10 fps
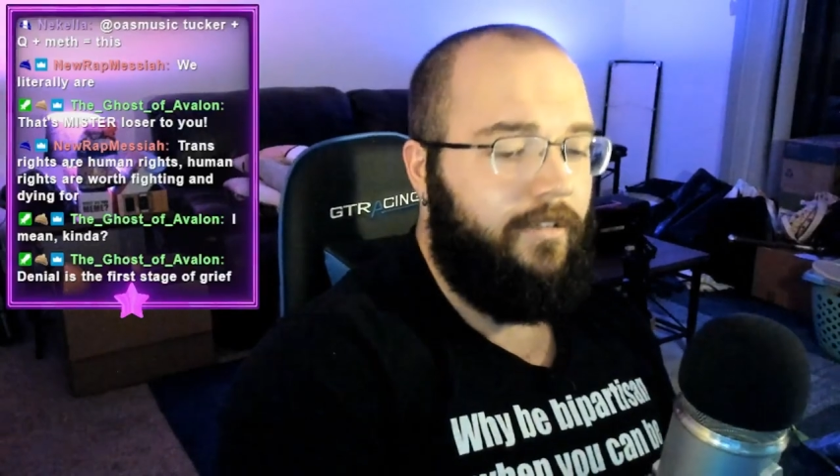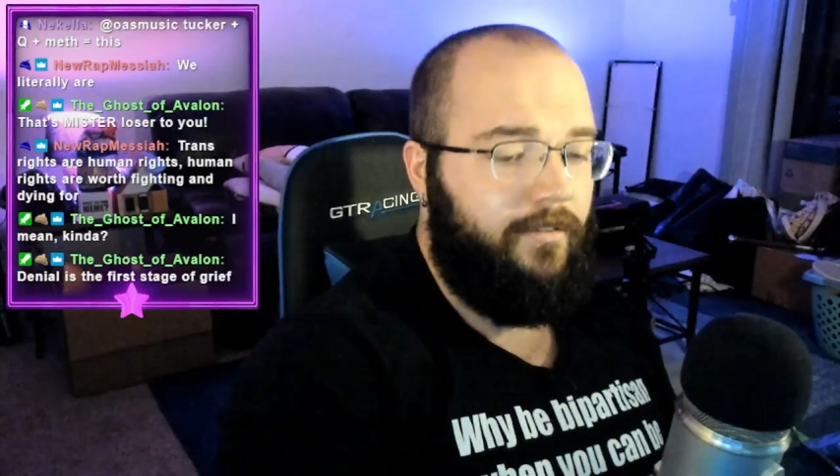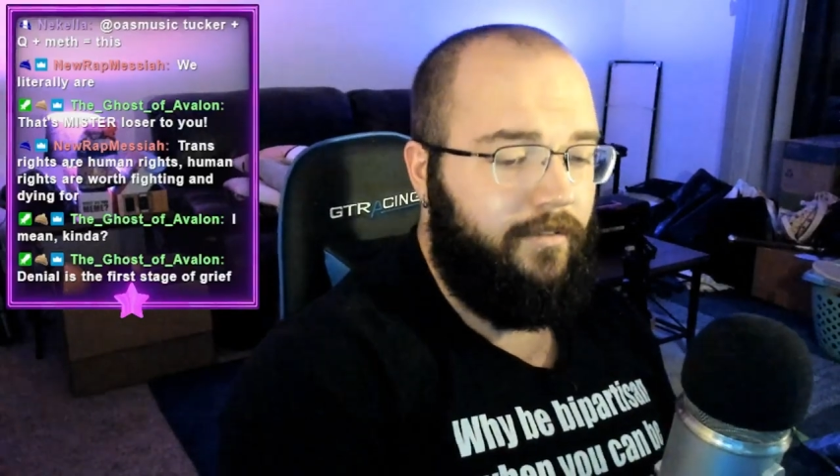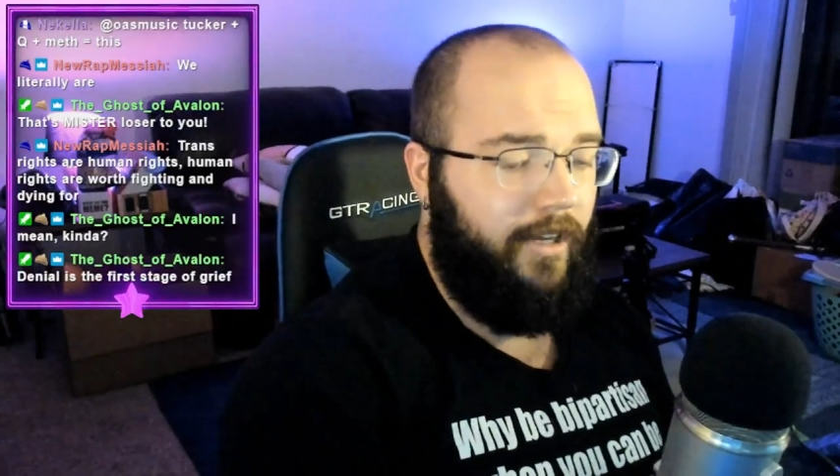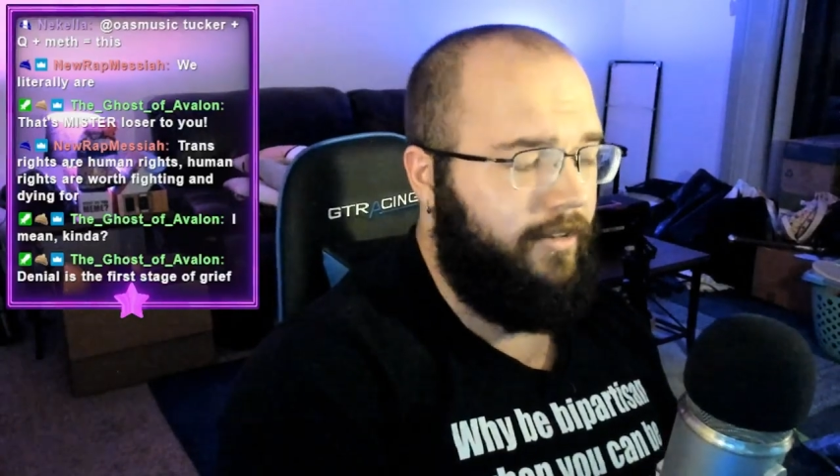
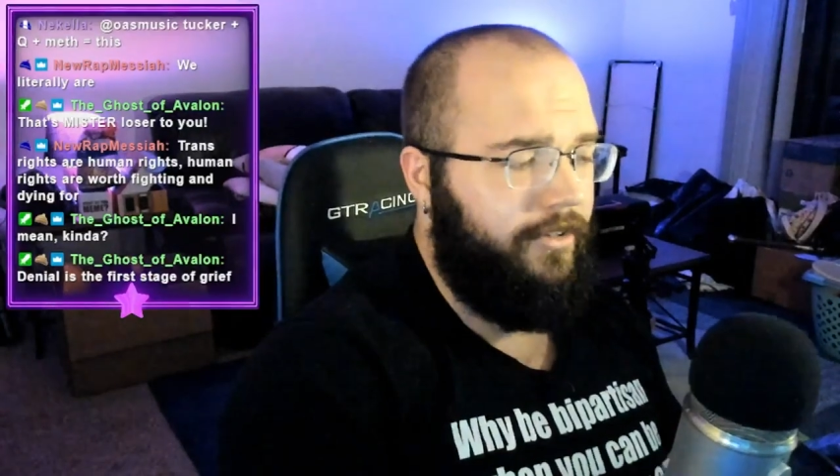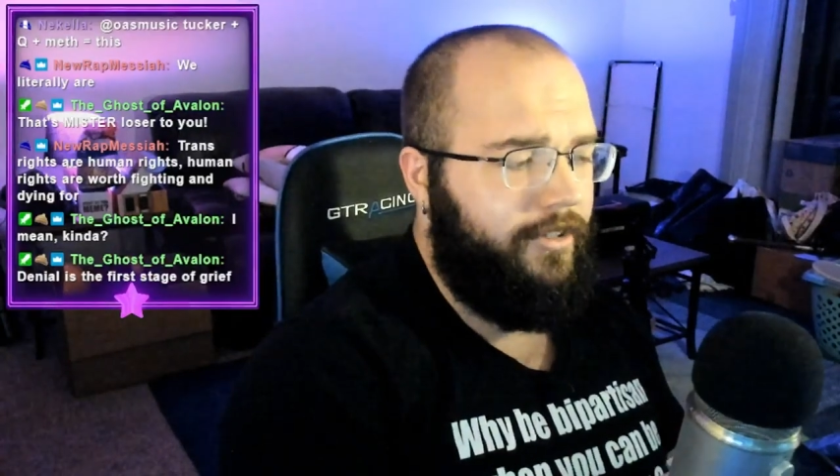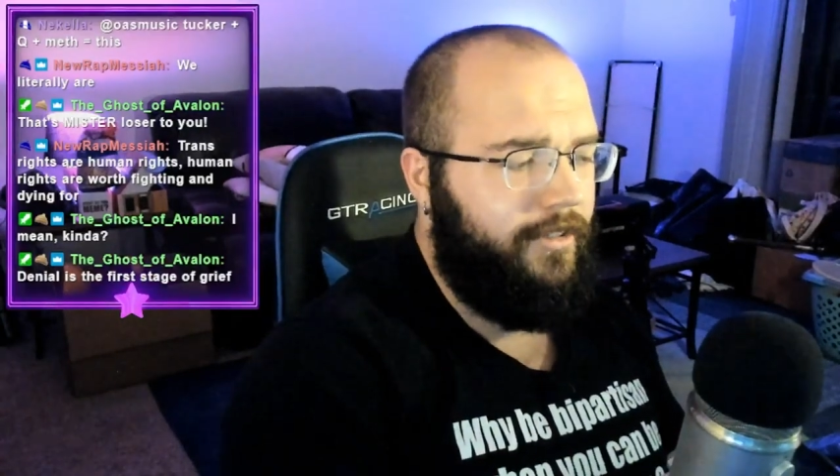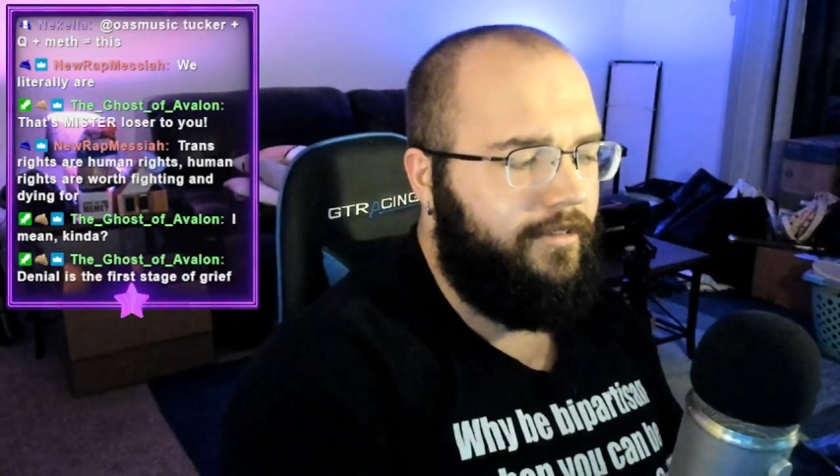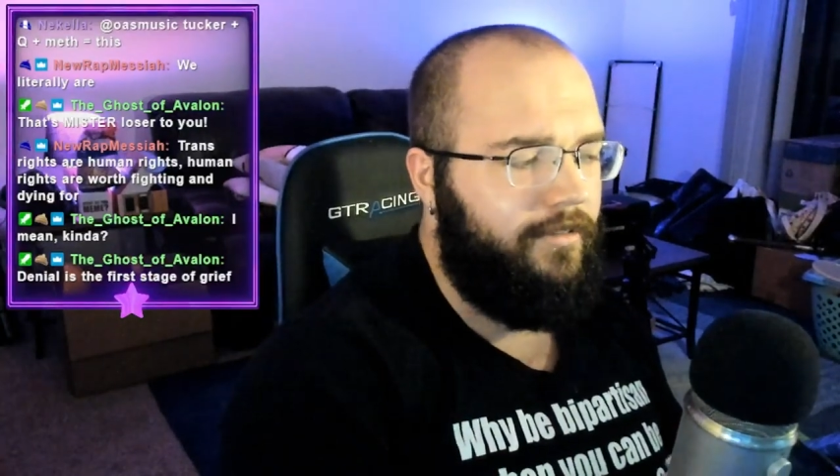No, you
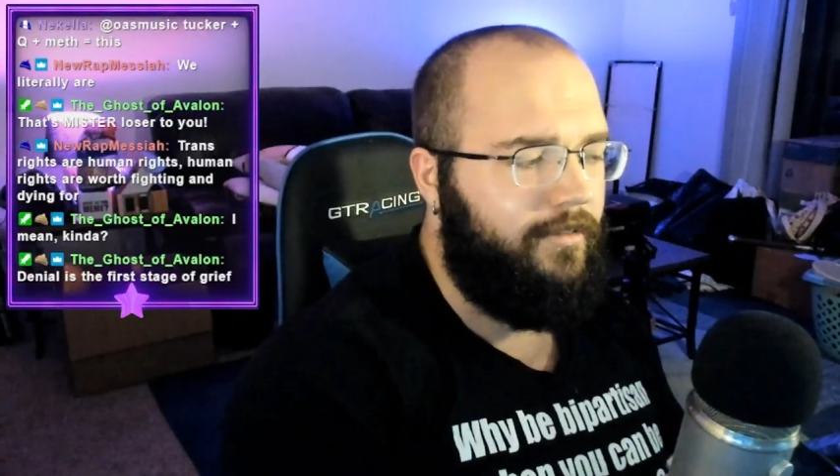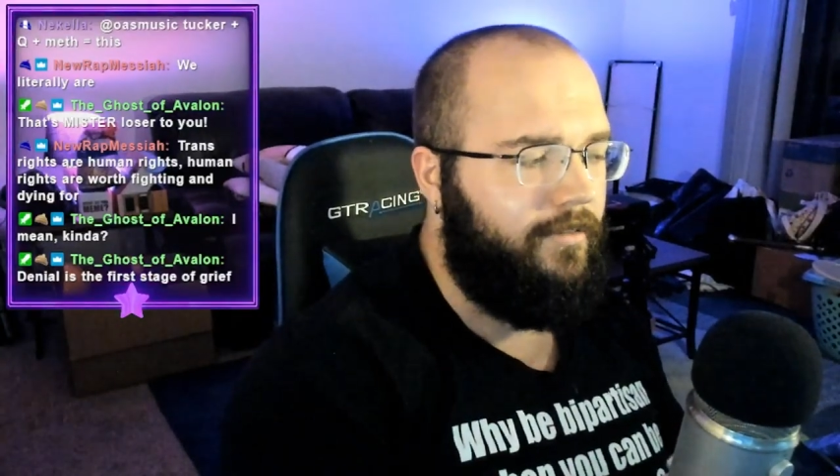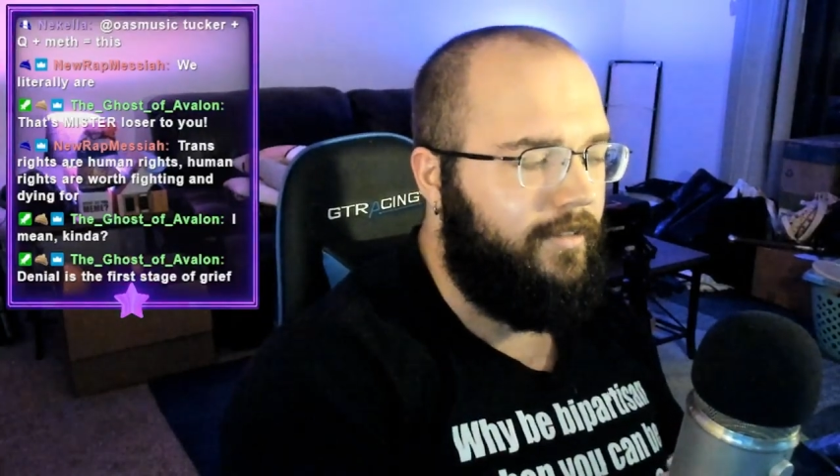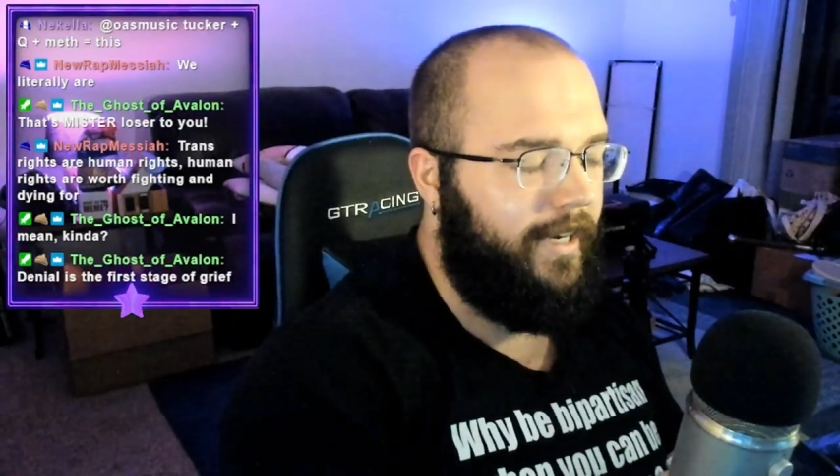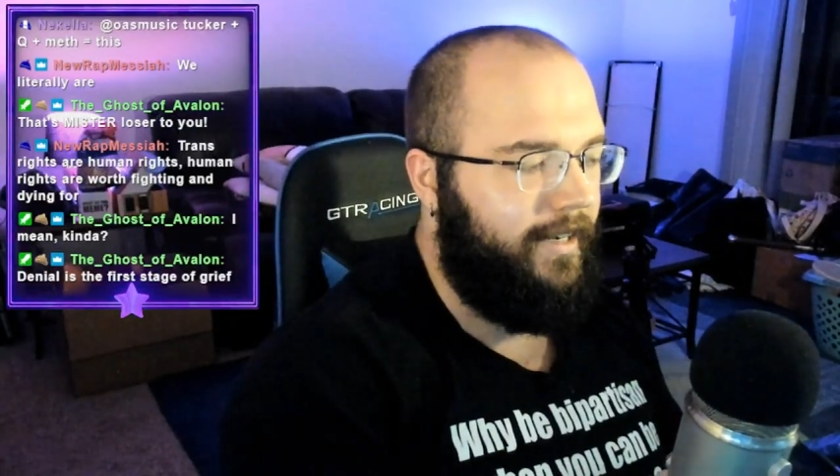could. Could a
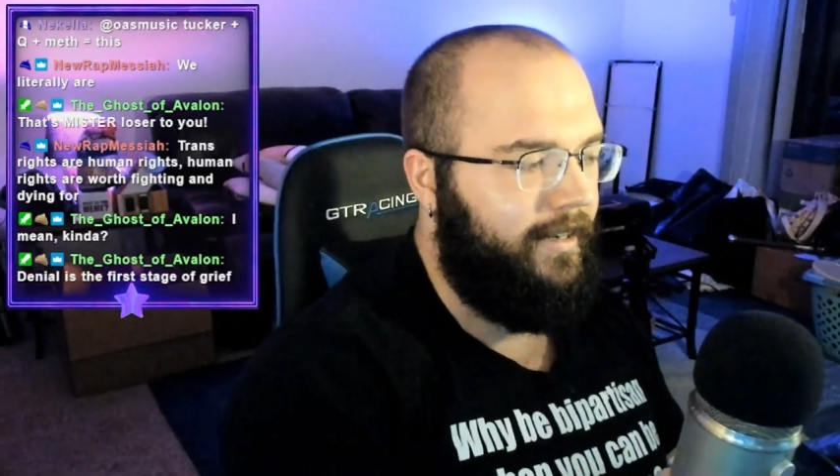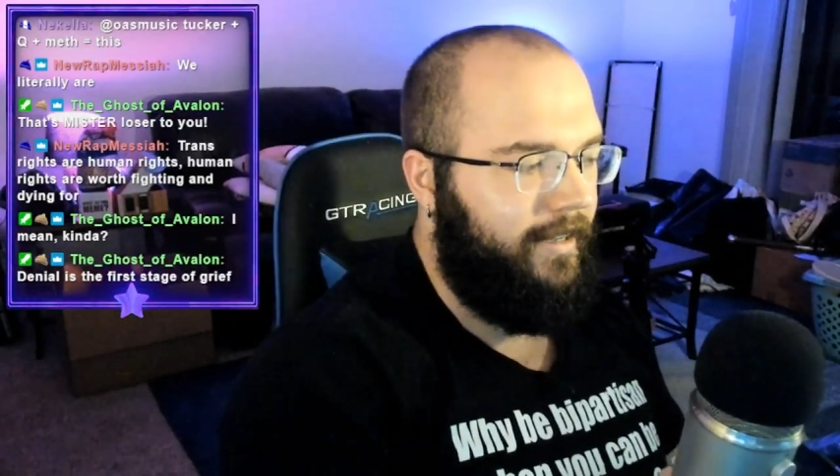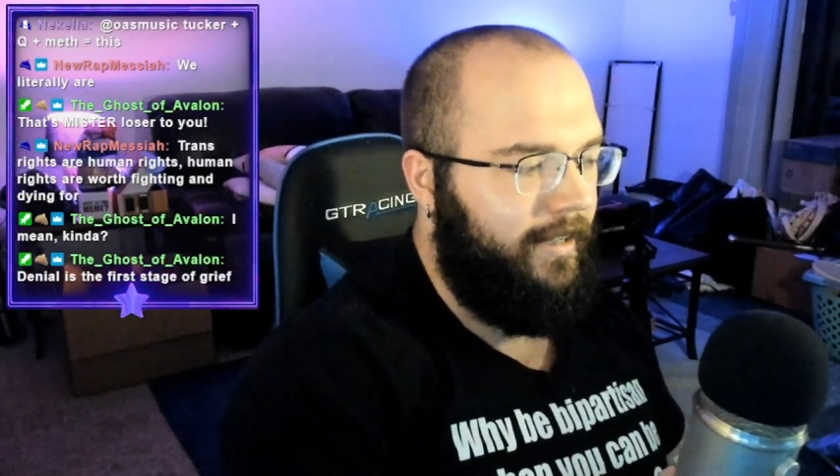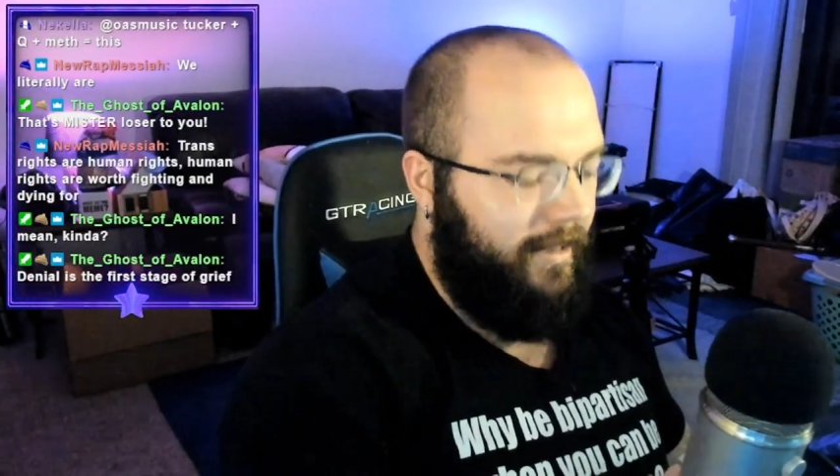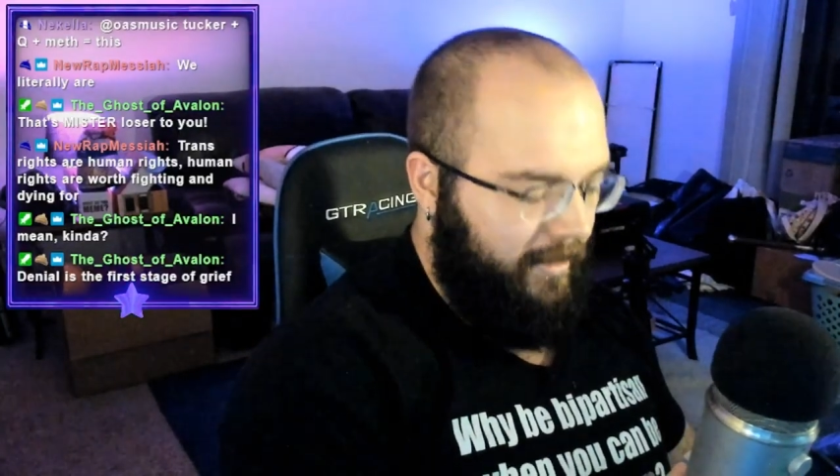conservative in,
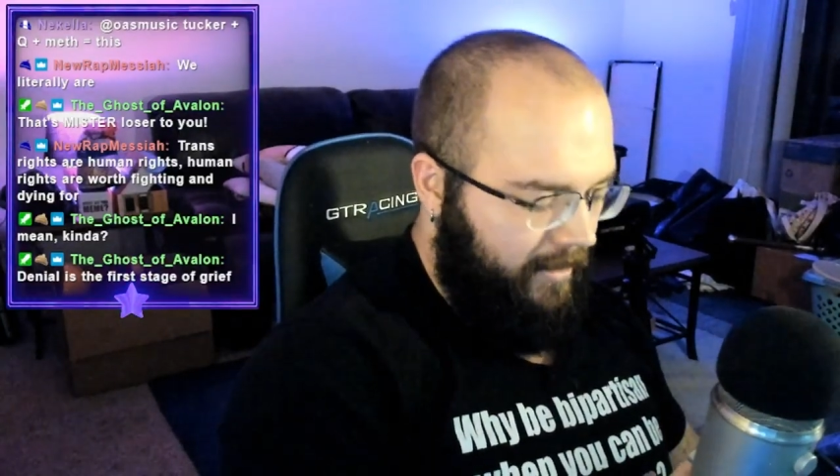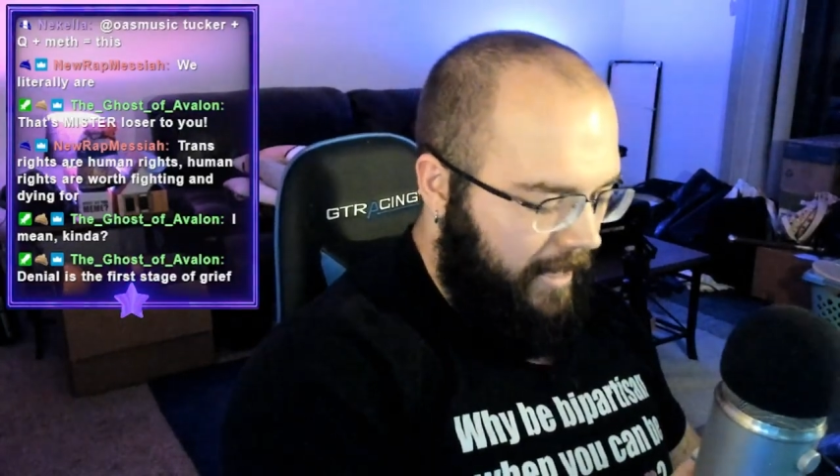say that?